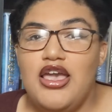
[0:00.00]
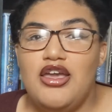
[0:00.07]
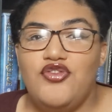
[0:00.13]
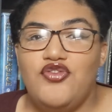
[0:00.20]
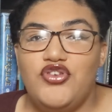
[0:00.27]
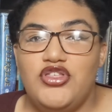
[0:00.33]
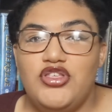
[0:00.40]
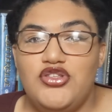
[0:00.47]

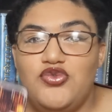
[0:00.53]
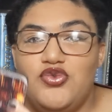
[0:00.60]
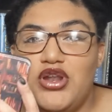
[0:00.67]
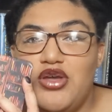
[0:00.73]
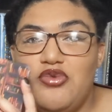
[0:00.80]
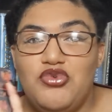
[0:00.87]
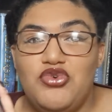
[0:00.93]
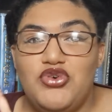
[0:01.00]
And for this
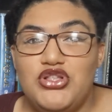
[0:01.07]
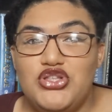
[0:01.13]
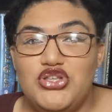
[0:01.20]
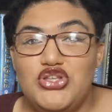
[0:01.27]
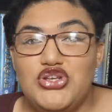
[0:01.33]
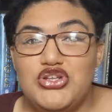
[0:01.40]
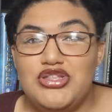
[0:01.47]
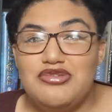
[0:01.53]
one, I'm going
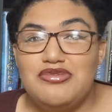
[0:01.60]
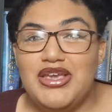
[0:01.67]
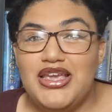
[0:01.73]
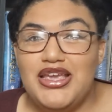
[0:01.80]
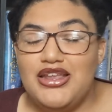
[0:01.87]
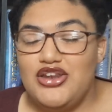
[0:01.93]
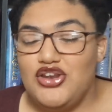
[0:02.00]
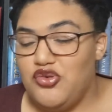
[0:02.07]
to turn to
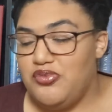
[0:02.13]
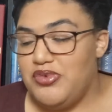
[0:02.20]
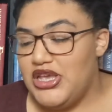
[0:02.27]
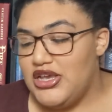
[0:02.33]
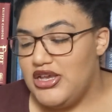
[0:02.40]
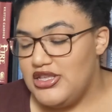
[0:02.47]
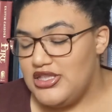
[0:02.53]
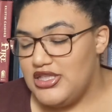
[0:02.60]
my Kindle
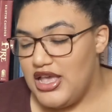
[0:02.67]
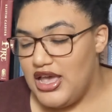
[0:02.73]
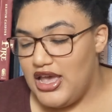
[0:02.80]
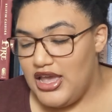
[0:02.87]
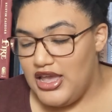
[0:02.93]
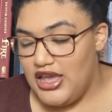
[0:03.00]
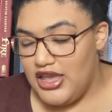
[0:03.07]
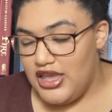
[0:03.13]
because
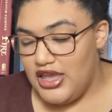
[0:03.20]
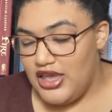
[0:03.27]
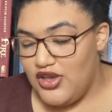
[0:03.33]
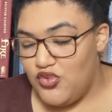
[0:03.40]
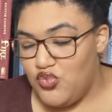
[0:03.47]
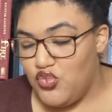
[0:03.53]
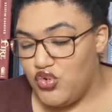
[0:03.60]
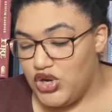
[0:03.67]
I
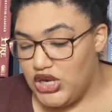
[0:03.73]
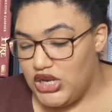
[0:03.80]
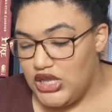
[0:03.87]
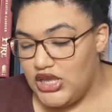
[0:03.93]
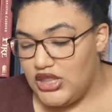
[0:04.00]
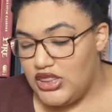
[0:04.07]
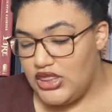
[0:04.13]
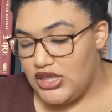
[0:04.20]
am
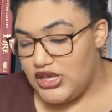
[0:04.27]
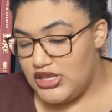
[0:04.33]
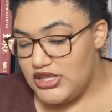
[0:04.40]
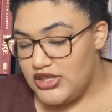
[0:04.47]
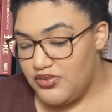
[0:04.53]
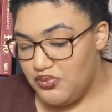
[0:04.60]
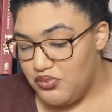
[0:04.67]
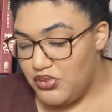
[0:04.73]
reading
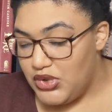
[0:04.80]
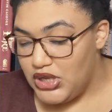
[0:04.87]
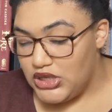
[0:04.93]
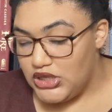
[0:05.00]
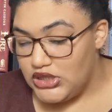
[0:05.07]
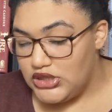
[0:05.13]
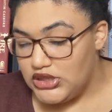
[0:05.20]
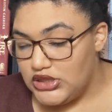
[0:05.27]
this
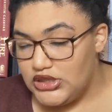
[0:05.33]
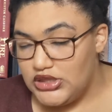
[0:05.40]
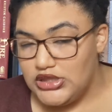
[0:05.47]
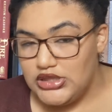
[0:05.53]
month